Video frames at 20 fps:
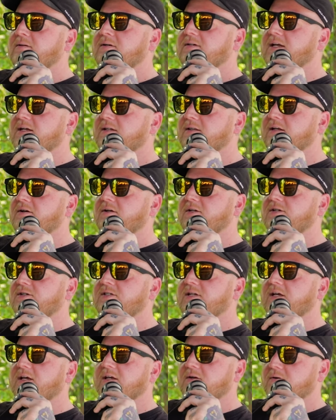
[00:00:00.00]
Because I literally
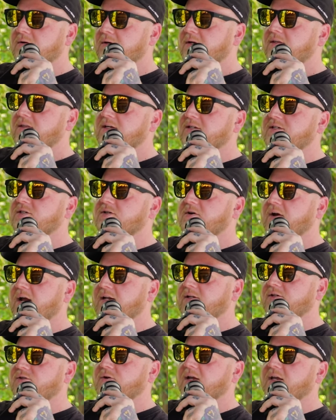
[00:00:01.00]
just tell you, "This is
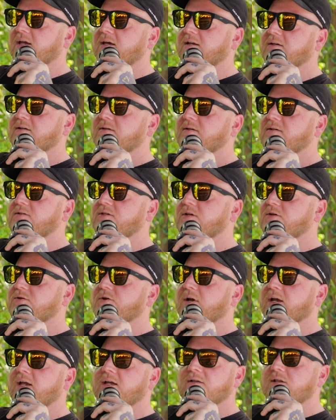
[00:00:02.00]
great. Drink it." Yeah. Do you
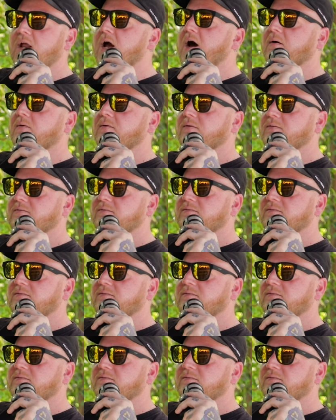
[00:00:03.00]
drink it? No.